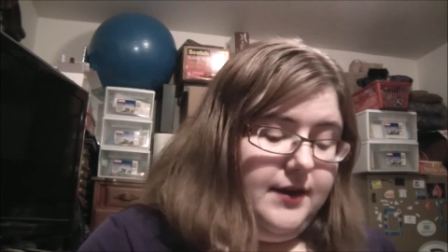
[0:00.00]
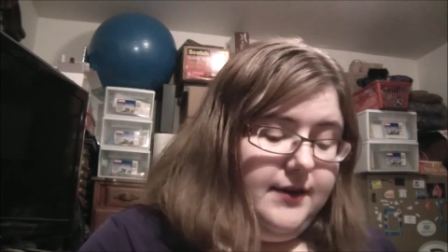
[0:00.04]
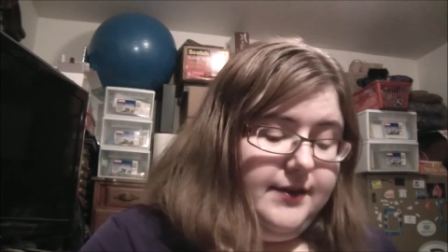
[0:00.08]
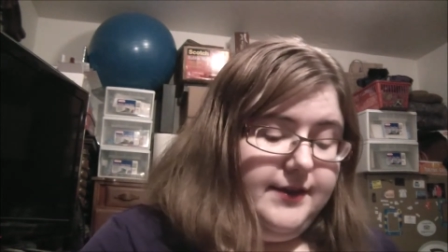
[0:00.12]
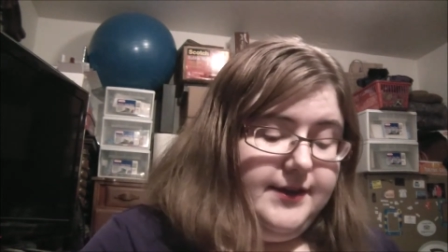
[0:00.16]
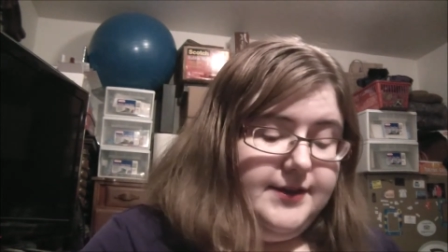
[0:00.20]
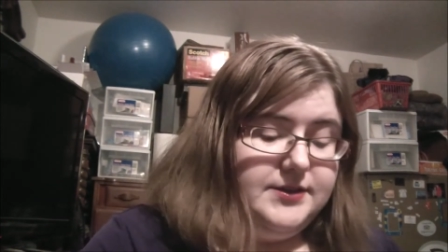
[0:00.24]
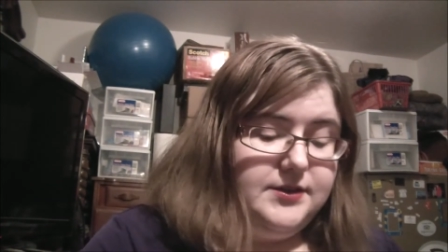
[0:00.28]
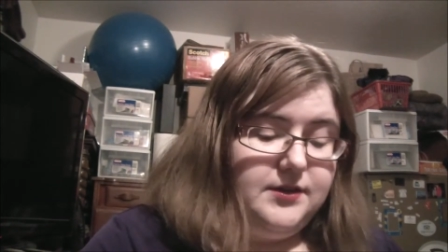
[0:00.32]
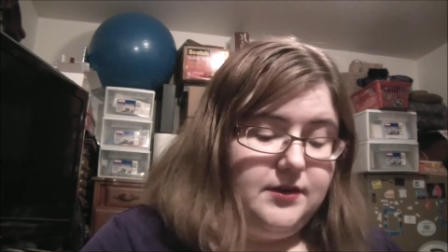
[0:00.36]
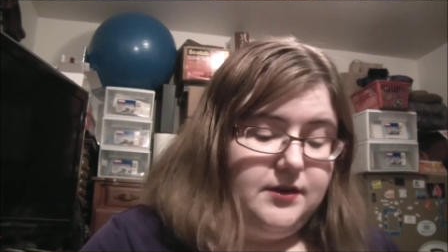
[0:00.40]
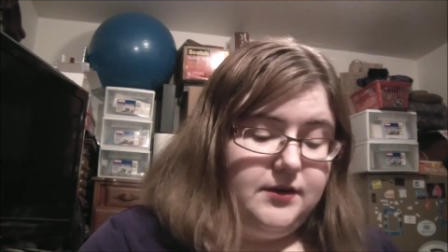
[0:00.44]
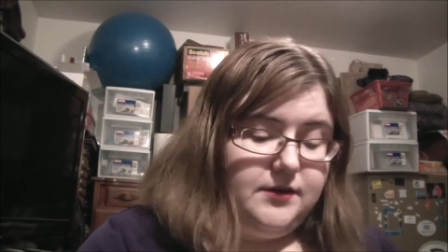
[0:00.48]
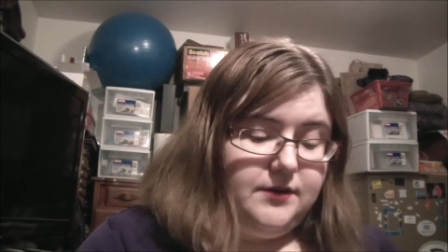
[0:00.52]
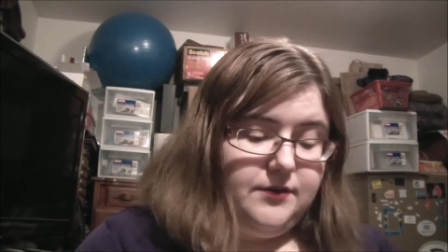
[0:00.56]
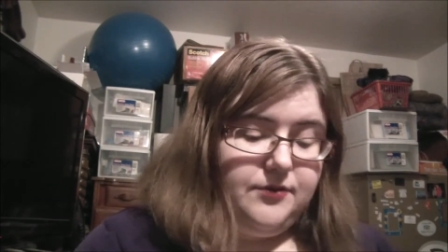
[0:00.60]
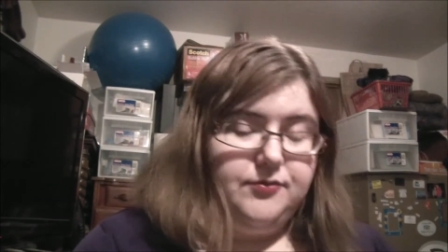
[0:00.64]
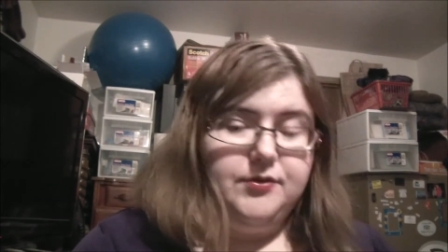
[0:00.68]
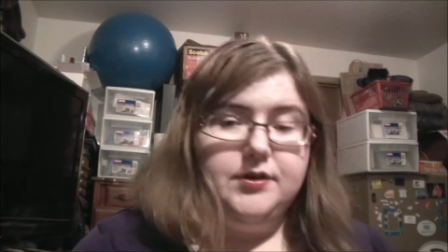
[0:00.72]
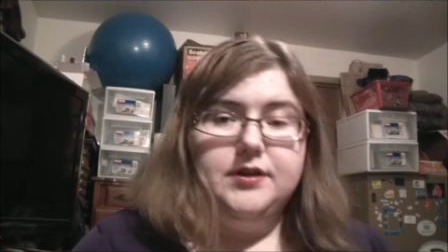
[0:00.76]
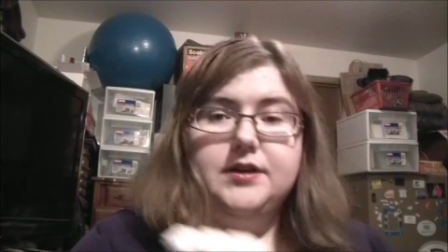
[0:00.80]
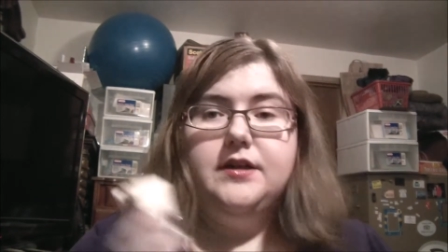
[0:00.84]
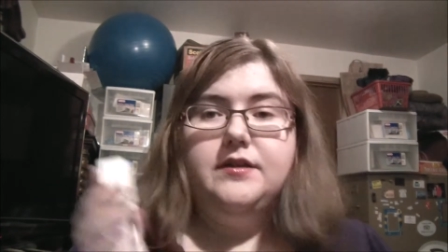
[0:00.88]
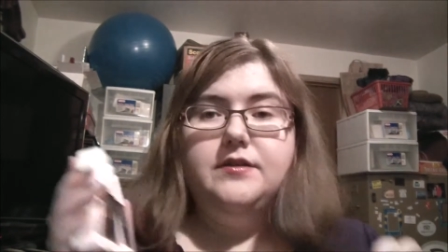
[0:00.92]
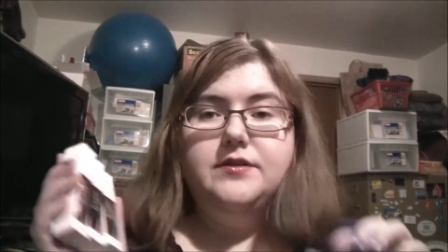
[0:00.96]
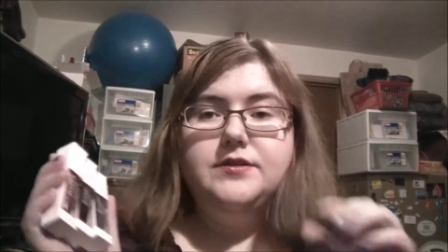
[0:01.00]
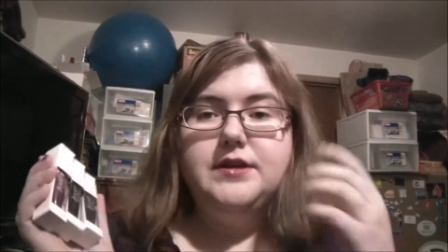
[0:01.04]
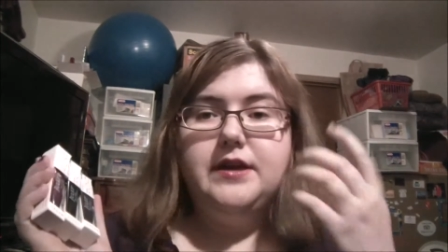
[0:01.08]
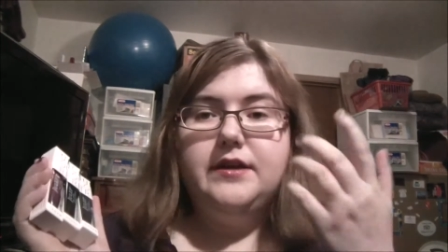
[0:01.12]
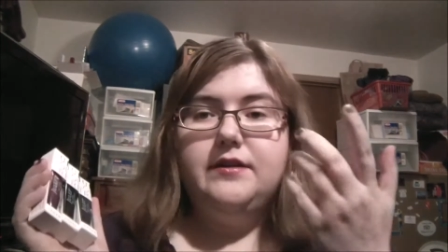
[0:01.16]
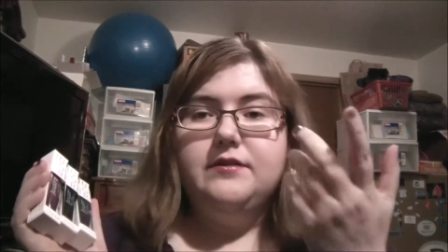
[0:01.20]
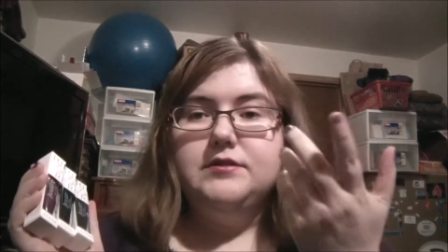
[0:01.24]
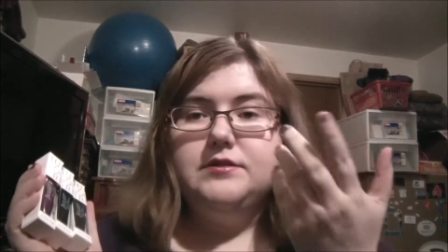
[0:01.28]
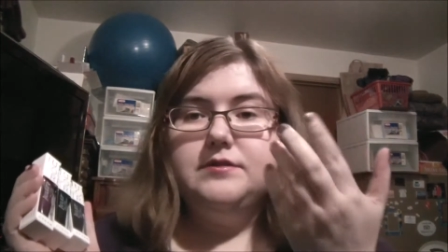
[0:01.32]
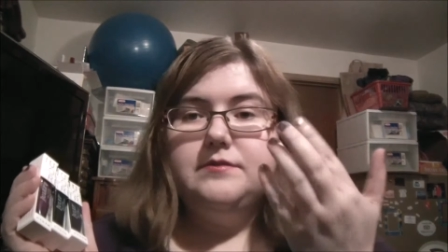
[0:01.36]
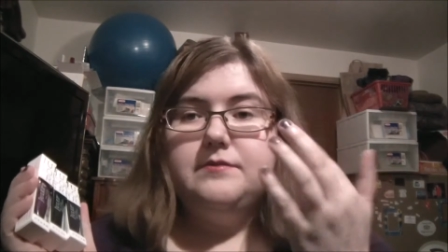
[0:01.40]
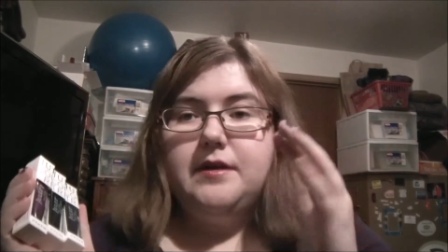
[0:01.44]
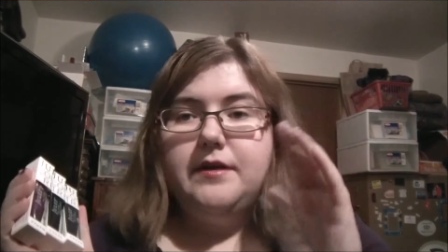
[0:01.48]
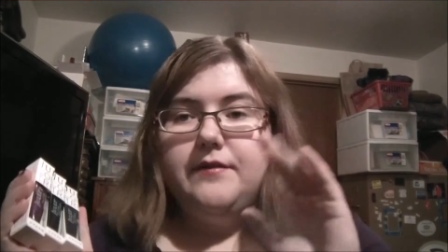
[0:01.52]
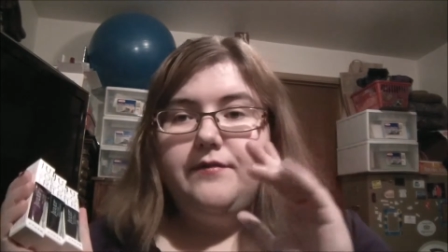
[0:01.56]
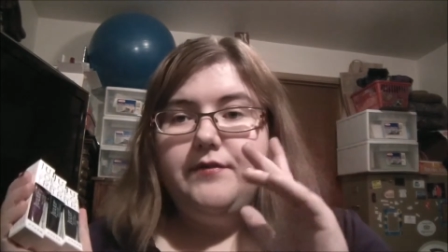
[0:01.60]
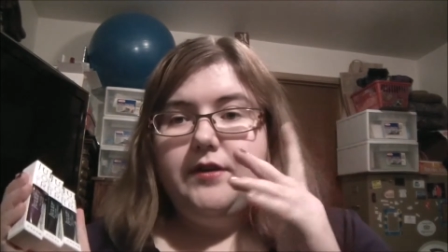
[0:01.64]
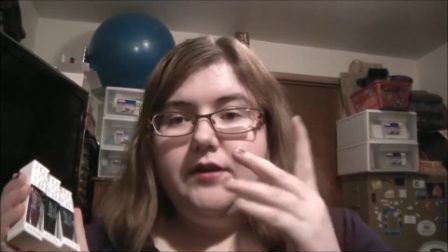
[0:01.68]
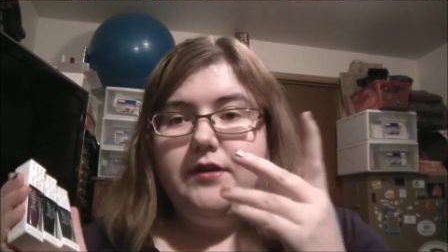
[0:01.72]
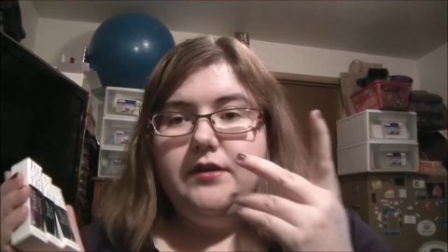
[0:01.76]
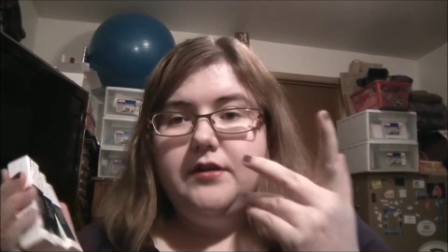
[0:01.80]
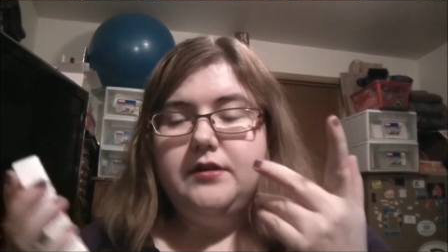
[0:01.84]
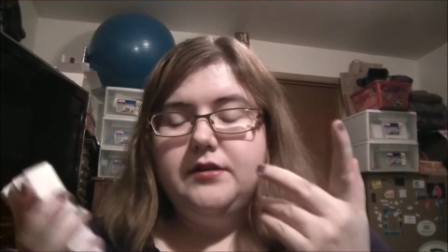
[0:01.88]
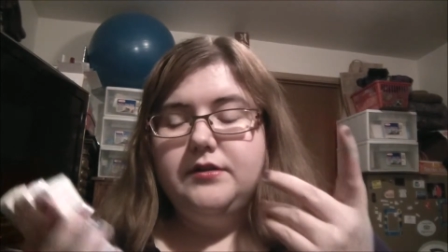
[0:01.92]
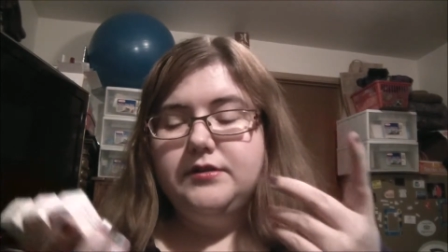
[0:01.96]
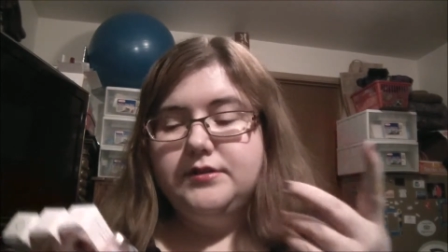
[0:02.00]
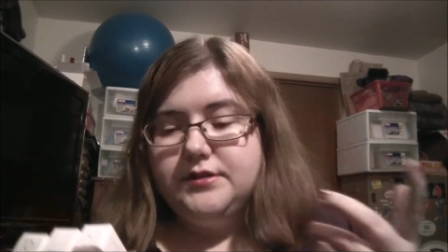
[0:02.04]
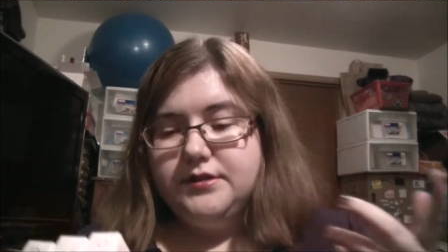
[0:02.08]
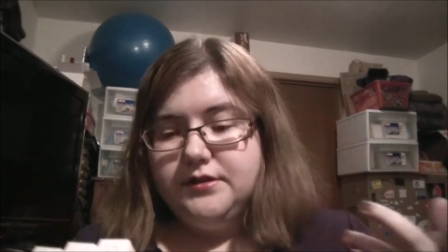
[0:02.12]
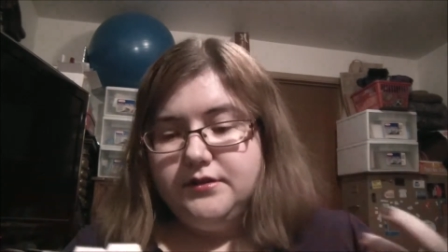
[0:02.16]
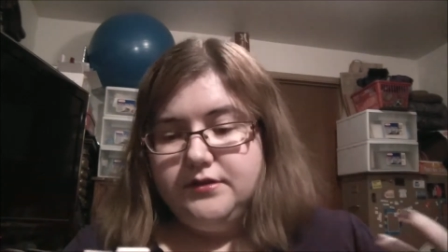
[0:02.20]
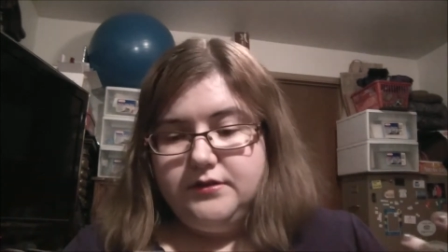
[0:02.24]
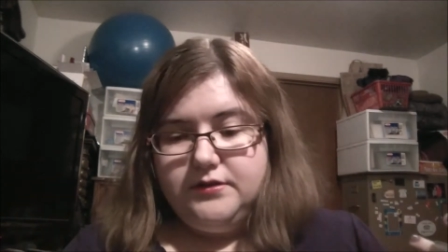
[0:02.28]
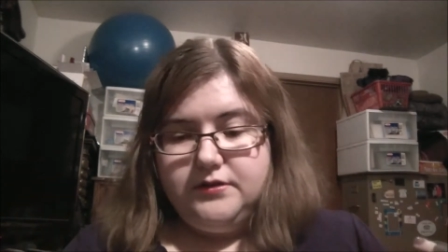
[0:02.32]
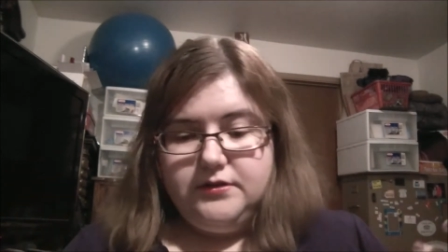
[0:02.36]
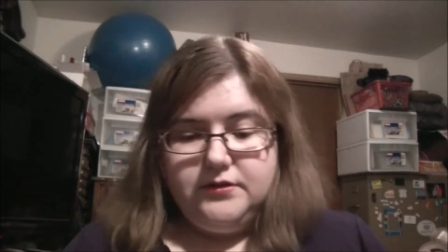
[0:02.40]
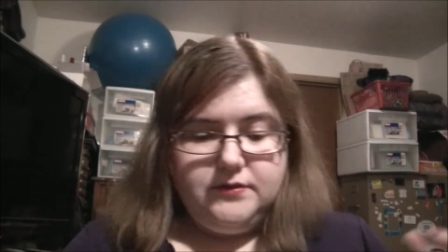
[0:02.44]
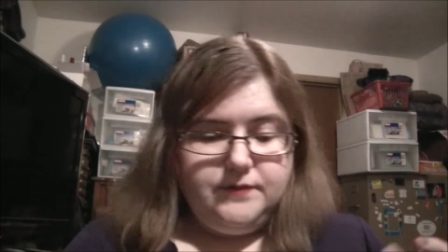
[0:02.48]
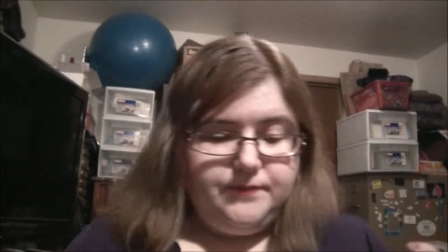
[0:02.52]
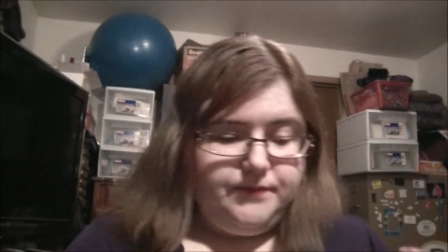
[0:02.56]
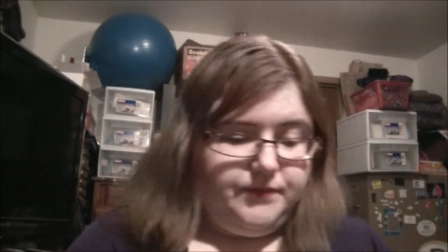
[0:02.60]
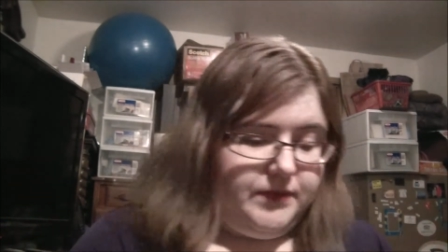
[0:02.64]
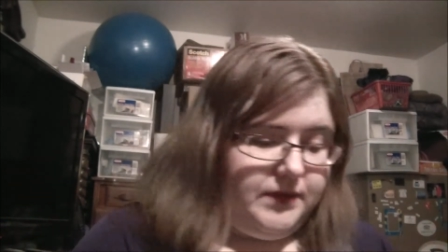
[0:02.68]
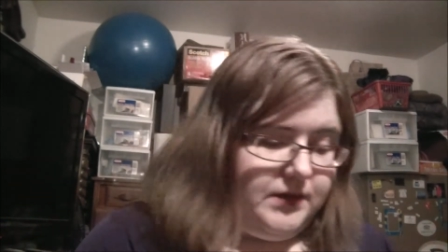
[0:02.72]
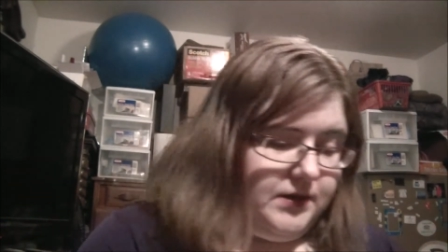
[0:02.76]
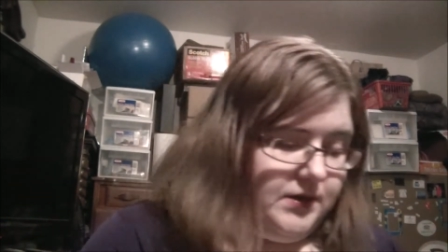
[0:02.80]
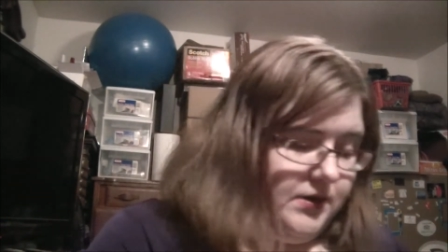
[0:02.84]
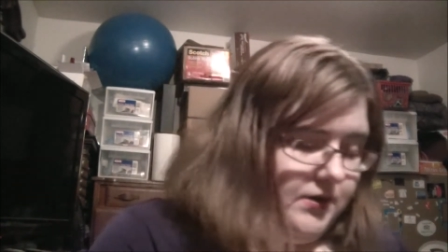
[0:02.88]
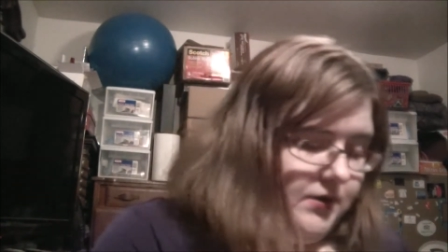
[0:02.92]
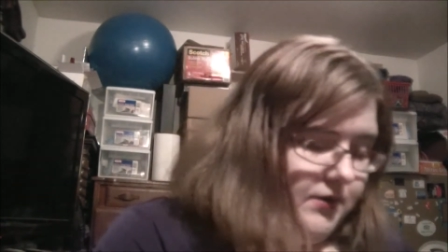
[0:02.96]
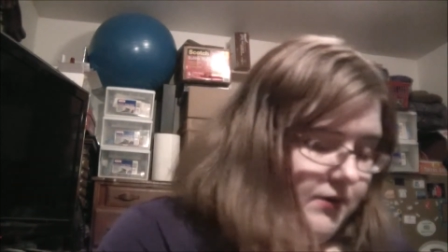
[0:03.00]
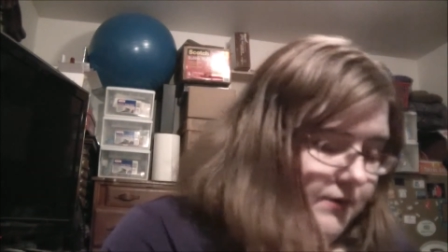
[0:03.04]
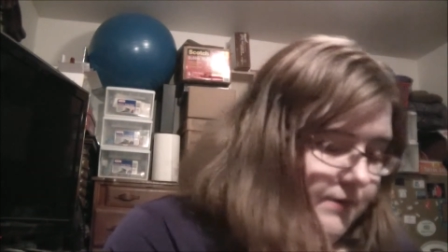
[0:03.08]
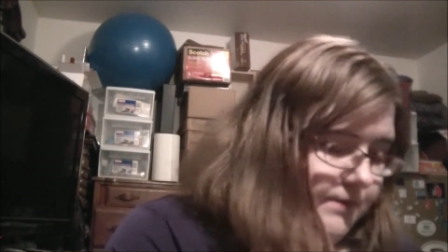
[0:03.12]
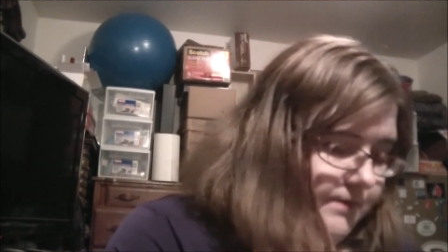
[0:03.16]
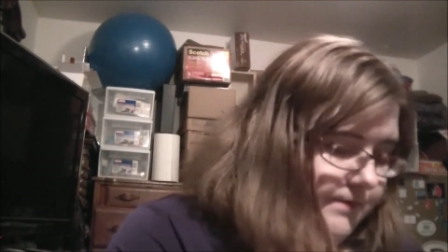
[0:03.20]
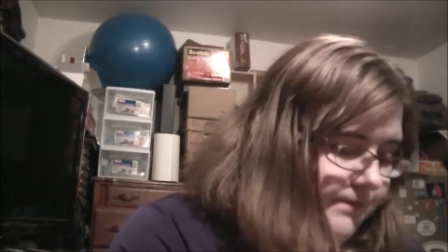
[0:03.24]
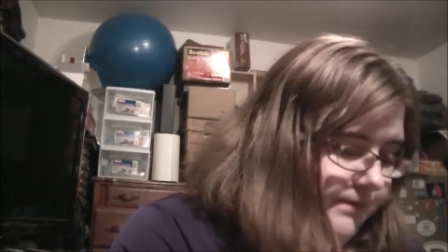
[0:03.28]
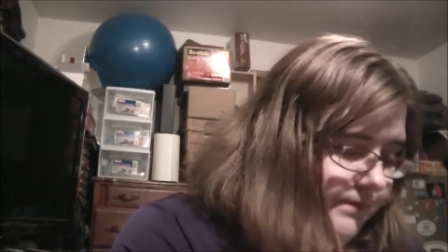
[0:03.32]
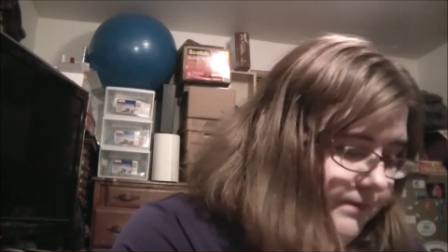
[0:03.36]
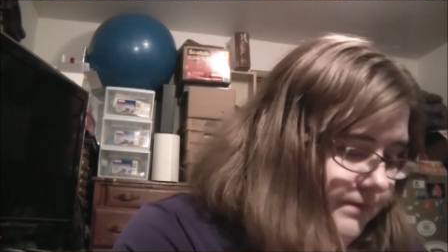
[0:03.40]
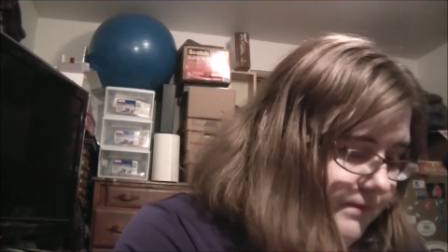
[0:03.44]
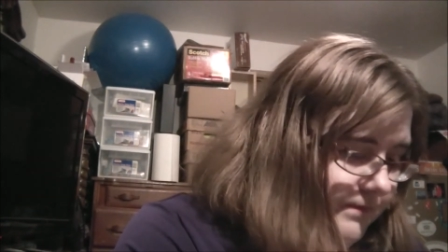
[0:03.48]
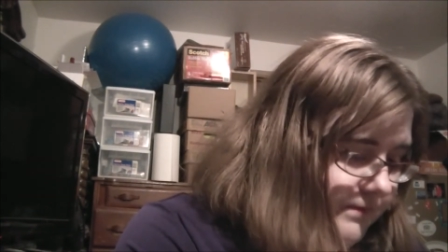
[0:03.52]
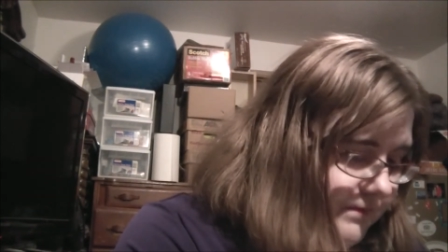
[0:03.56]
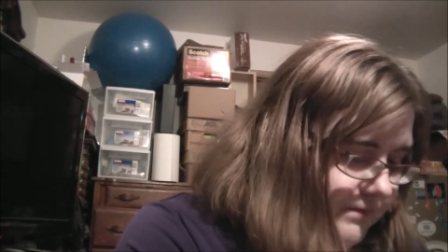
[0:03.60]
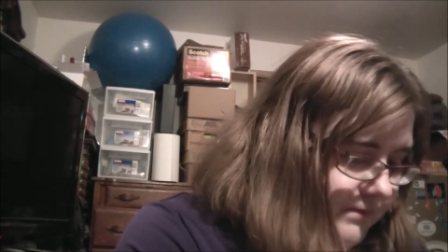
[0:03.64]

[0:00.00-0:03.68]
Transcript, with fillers: And these are the three colors I use for my fingers. Um,